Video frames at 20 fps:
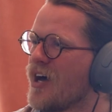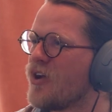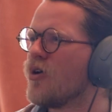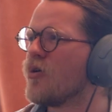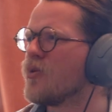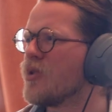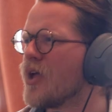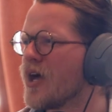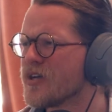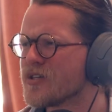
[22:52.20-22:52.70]
I
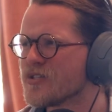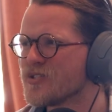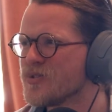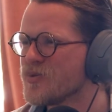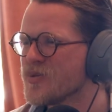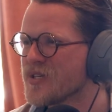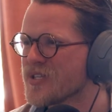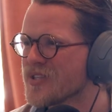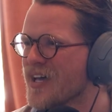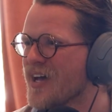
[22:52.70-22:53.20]
don't like
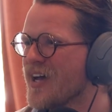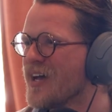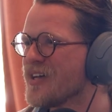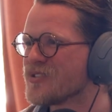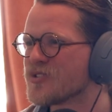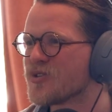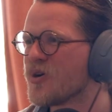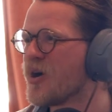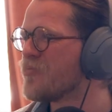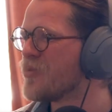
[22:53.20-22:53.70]
doing
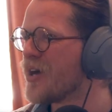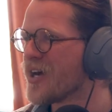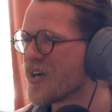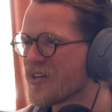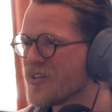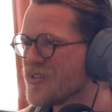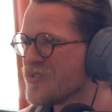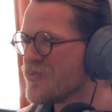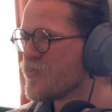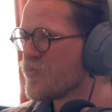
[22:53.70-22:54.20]
that. So I'm
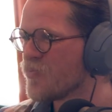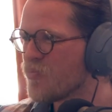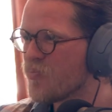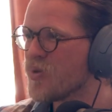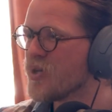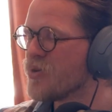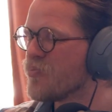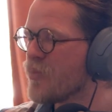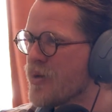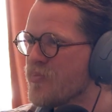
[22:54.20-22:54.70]
not going to
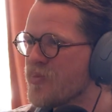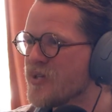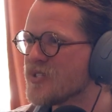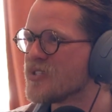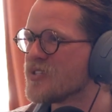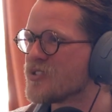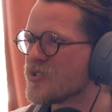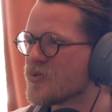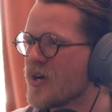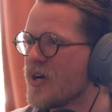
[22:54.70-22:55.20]
build my
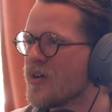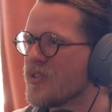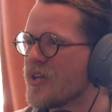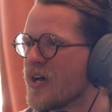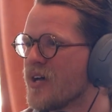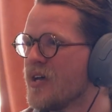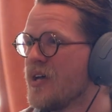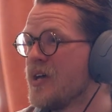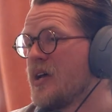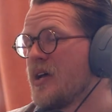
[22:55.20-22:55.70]
business around
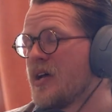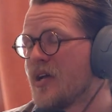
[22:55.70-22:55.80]
that.